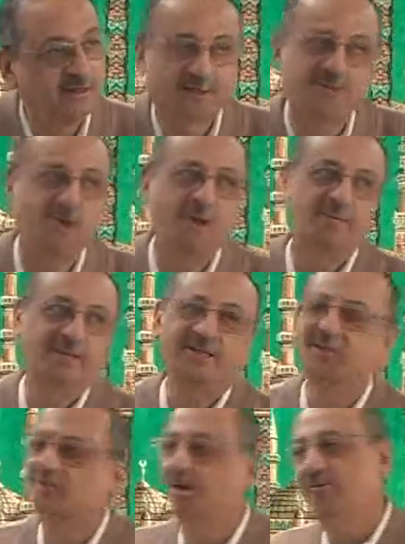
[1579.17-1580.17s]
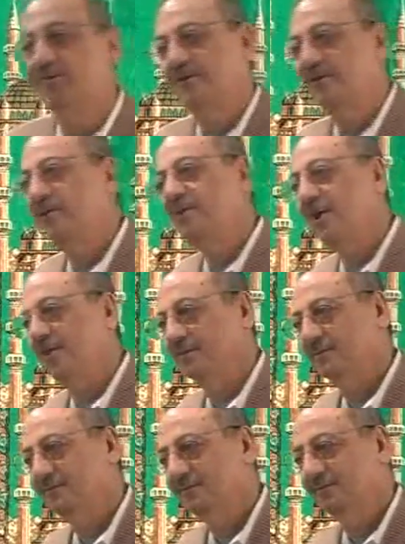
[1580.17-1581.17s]
No, brother, it's all written
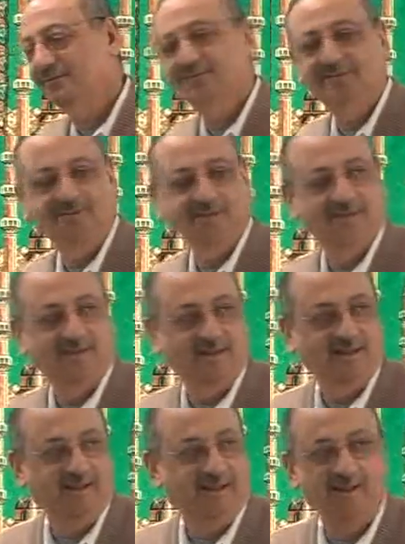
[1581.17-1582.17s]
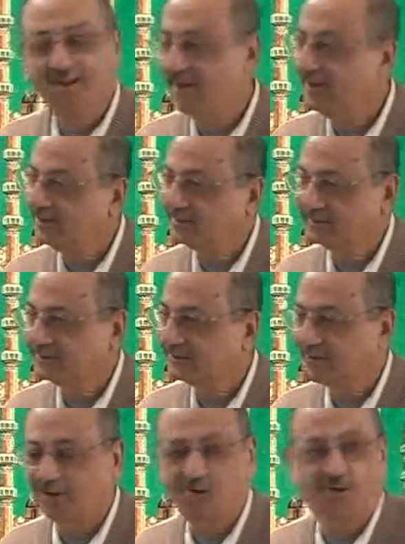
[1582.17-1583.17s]
down. Allah has
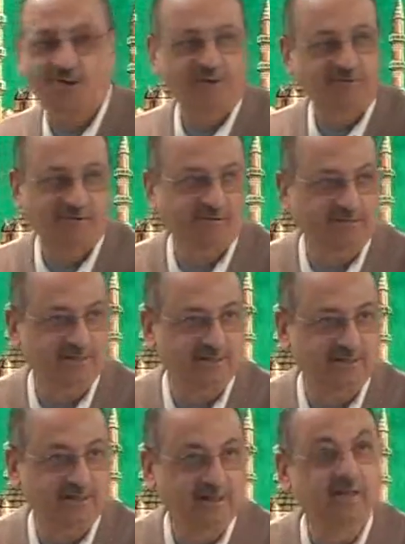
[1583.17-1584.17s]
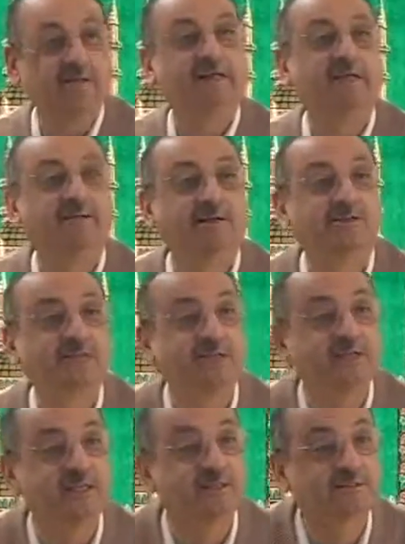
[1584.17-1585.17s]
the record of everything. He will
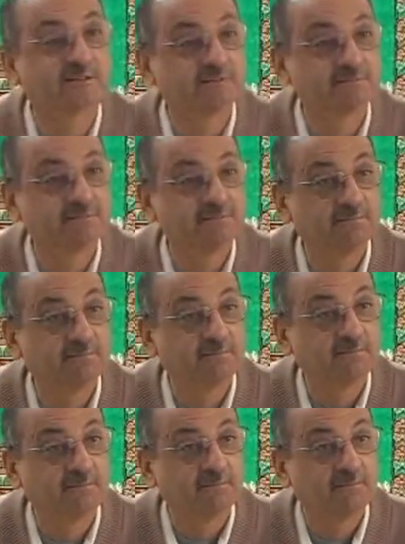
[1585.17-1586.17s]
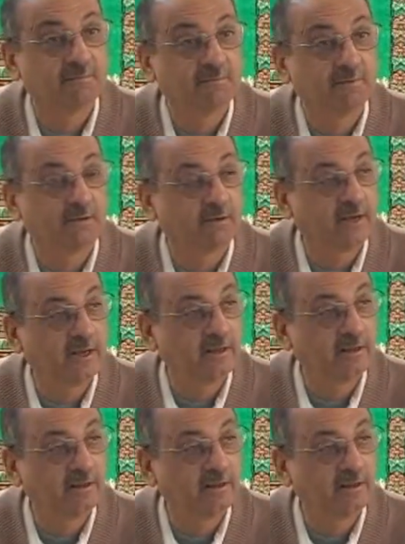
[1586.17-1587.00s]
see it. Okay?